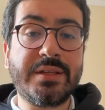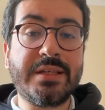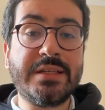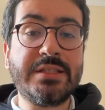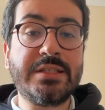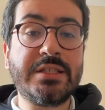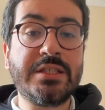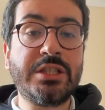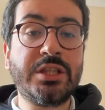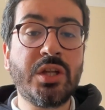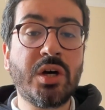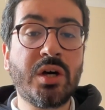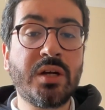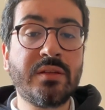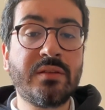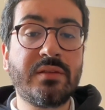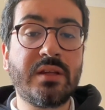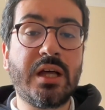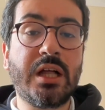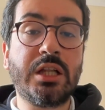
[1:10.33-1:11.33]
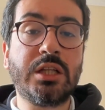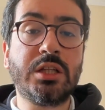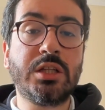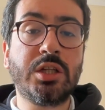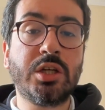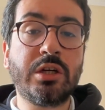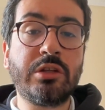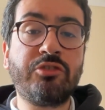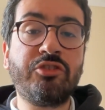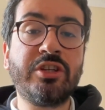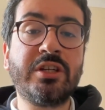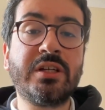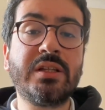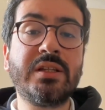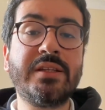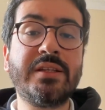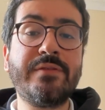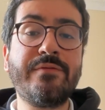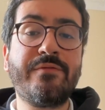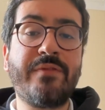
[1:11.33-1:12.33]
is not a
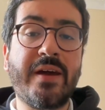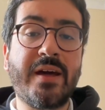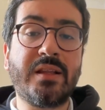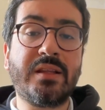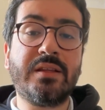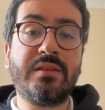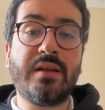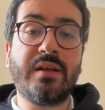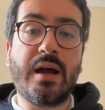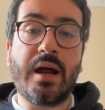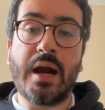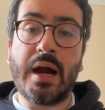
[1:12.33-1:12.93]
logically valid